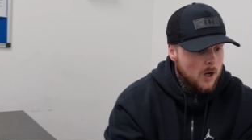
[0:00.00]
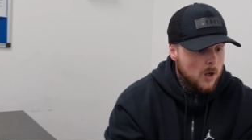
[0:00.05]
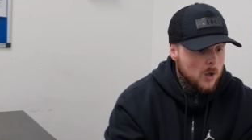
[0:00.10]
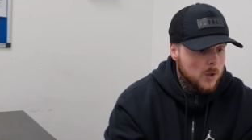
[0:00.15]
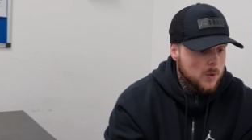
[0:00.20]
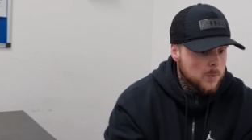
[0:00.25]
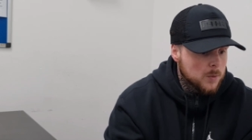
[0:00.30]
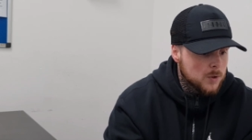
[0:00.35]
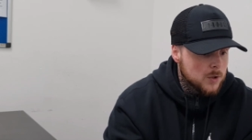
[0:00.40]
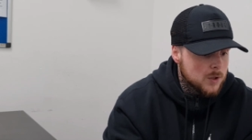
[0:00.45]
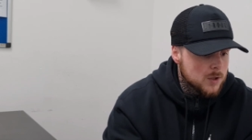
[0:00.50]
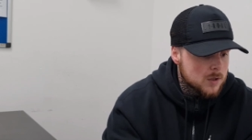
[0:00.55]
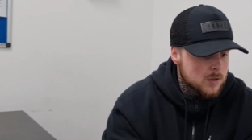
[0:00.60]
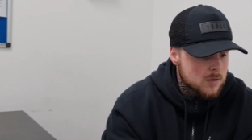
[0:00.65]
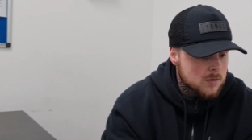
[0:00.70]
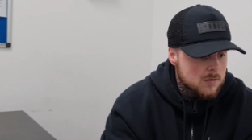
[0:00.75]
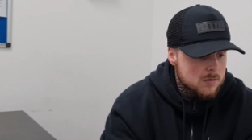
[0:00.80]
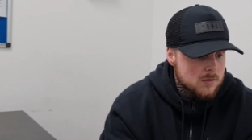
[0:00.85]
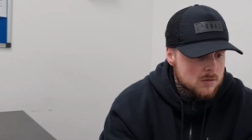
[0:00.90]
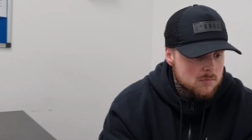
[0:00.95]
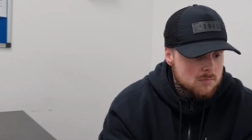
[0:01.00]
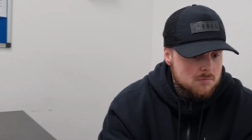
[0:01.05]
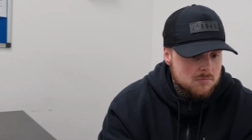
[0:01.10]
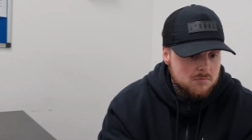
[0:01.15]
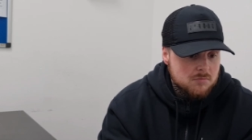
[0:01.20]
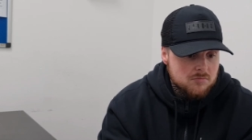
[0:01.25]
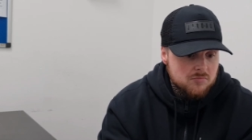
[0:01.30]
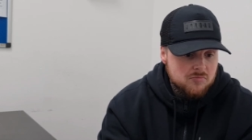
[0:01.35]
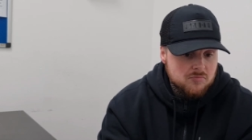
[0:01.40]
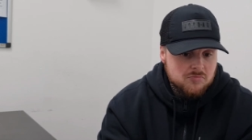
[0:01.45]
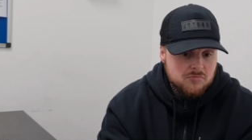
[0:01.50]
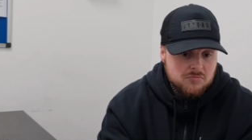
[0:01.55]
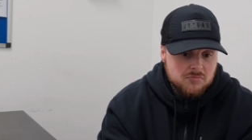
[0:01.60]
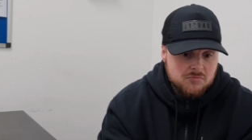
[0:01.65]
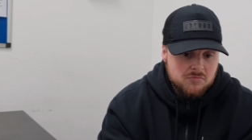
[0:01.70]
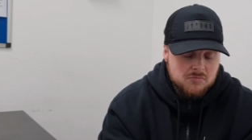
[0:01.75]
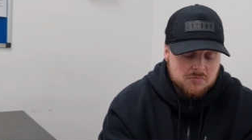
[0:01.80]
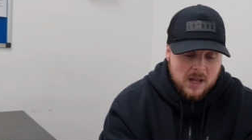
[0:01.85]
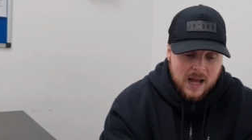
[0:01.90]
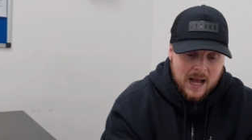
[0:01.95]
I was
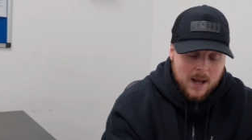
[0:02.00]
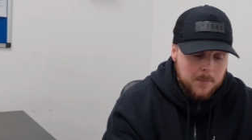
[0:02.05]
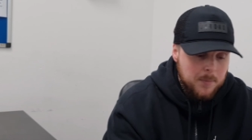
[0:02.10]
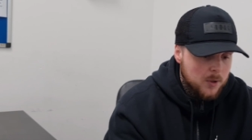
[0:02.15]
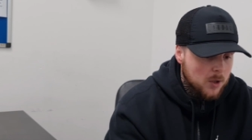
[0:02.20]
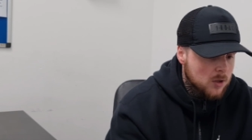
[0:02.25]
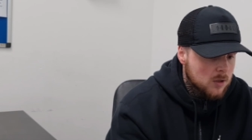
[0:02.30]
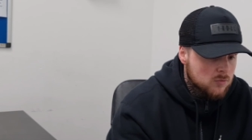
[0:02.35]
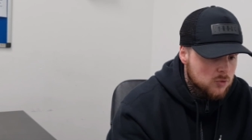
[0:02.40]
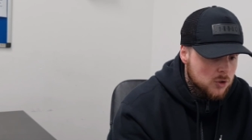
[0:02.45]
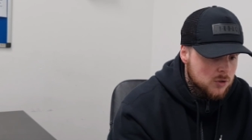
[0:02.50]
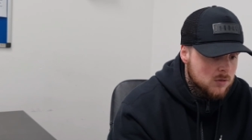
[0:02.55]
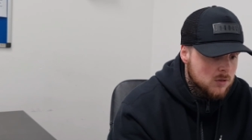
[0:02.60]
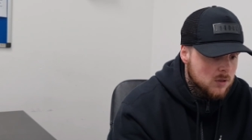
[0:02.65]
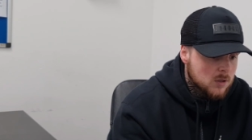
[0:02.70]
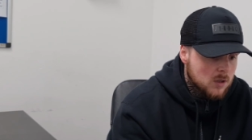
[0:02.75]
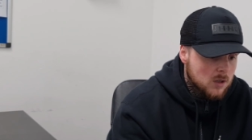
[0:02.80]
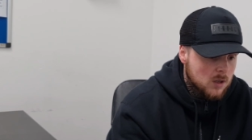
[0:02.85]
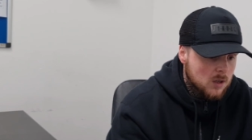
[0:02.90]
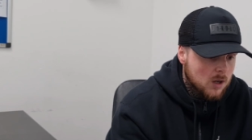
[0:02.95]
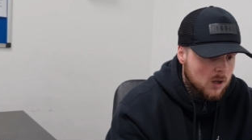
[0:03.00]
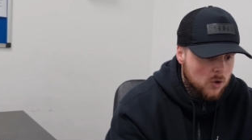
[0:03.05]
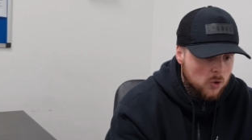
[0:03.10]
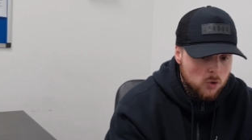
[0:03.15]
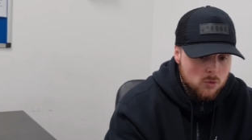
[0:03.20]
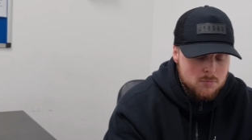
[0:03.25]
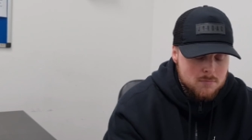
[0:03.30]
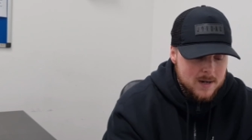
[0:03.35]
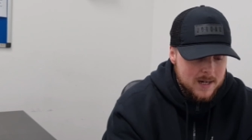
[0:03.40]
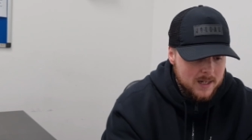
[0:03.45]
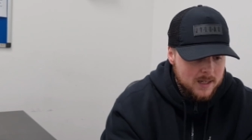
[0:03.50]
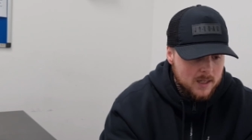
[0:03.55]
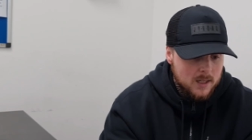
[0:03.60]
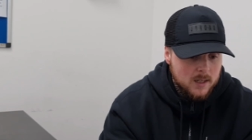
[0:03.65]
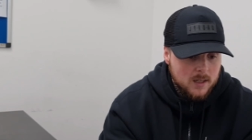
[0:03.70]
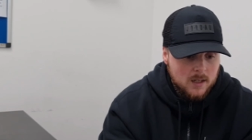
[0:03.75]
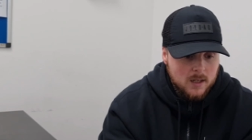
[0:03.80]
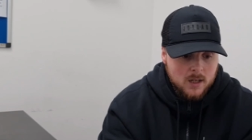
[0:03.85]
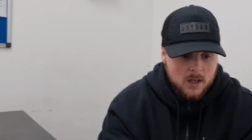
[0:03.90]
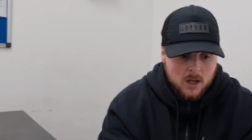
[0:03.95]
happy on the run. I come back,
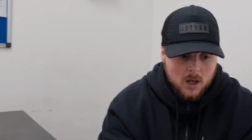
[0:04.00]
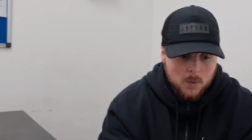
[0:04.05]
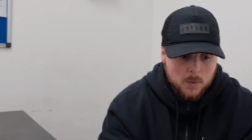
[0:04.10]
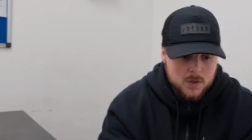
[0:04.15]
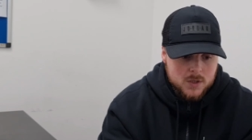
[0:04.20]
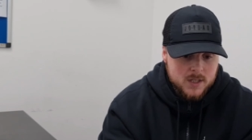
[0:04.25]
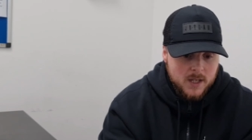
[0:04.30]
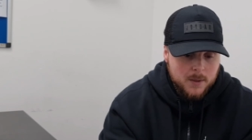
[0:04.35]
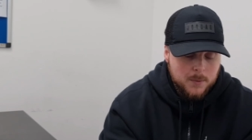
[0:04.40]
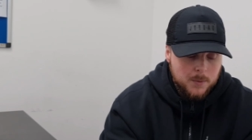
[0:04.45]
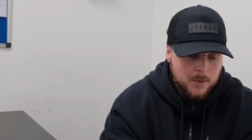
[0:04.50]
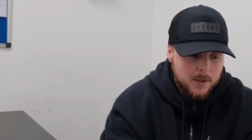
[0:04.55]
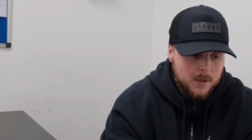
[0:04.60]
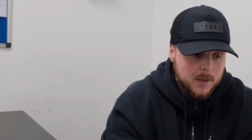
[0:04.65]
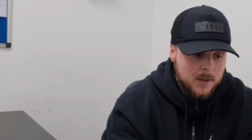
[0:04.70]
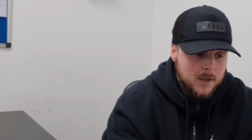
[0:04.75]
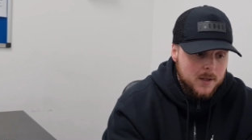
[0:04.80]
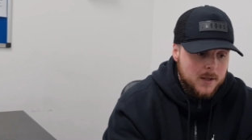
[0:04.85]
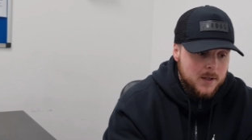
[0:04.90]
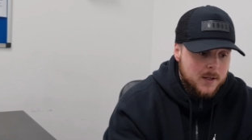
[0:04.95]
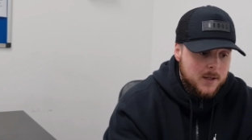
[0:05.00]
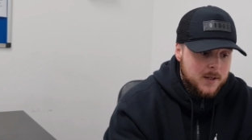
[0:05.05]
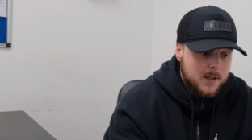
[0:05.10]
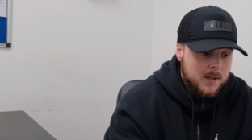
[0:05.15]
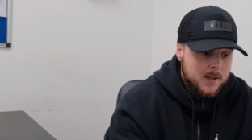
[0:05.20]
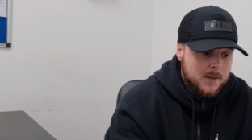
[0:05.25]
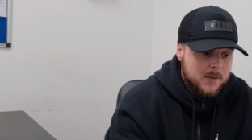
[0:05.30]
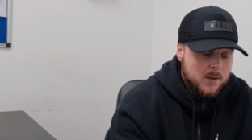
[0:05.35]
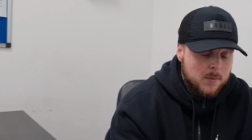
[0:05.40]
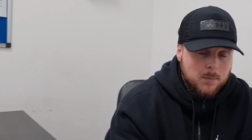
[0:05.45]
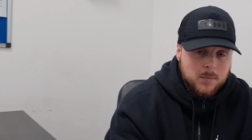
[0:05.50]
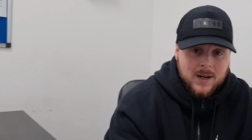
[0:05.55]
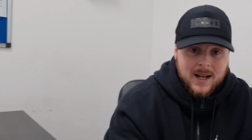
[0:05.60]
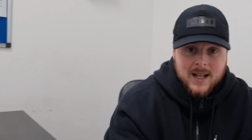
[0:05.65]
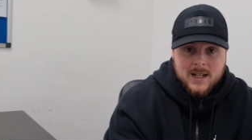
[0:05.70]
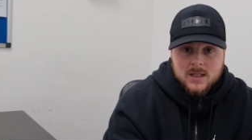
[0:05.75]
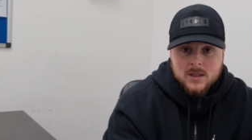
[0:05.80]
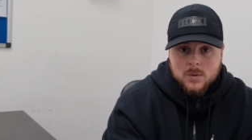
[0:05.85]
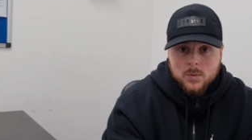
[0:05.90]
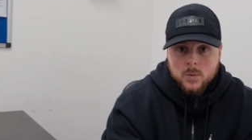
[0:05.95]
I was sound. The
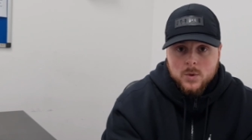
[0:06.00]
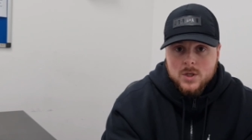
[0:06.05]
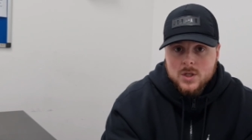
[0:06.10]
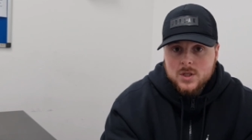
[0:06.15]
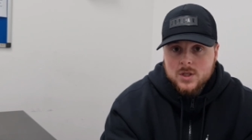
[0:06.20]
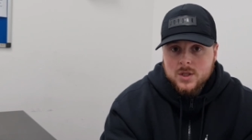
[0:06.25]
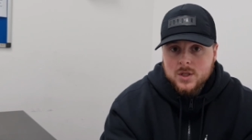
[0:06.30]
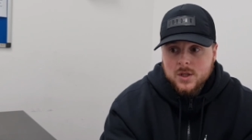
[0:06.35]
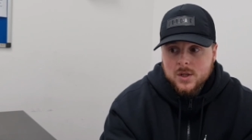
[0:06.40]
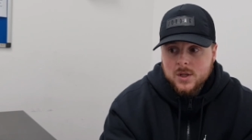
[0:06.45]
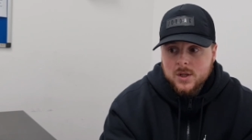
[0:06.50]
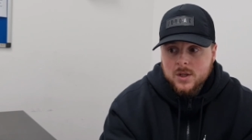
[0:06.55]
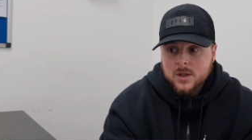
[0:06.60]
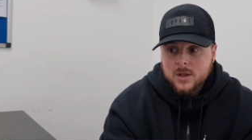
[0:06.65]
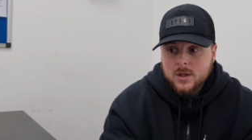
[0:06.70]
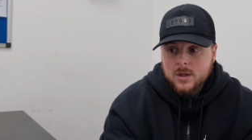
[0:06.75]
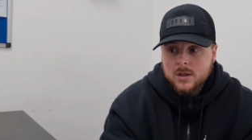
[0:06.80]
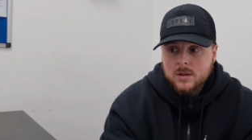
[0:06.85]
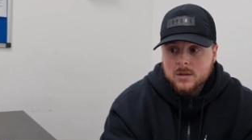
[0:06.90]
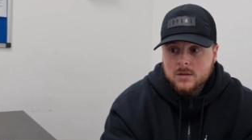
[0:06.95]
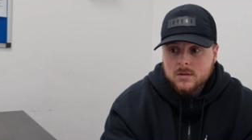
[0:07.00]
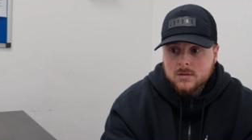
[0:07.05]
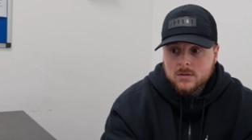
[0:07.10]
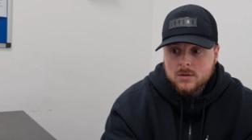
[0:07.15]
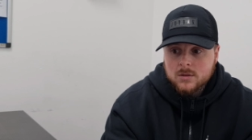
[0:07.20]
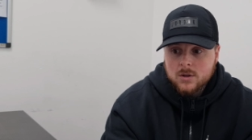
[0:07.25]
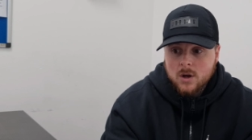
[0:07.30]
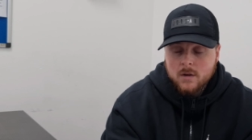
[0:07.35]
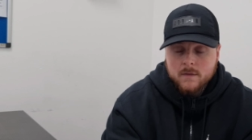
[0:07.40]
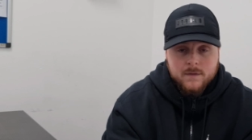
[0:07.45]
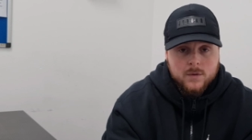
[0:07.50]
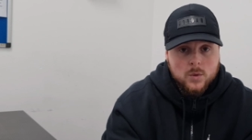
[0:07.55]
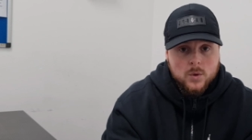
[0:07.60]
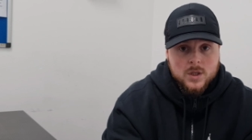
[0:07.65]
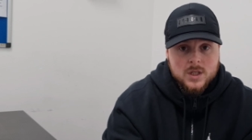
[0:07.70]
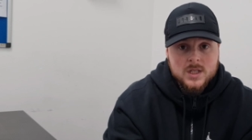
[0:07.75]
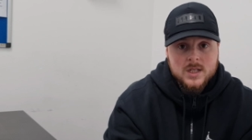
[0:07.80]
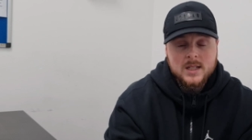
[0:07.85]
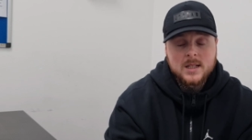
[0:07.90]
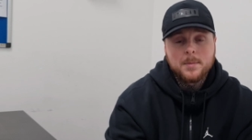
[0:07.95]
plan was to not
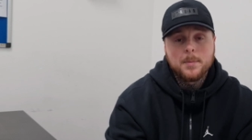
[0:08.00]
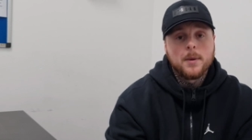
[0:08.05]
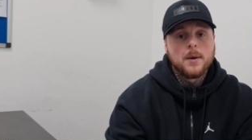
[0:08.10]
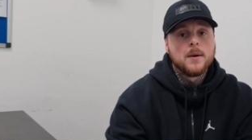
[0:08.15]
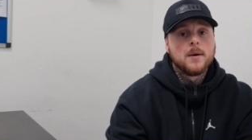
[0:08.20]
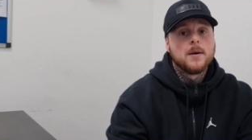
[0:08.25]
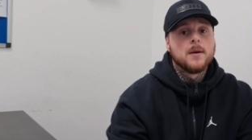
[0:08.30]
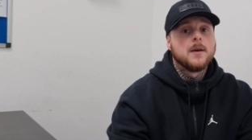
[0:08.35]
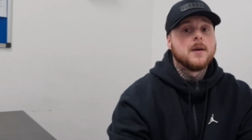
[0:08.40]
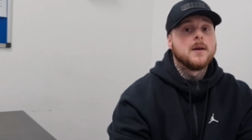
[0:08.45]
fall asleep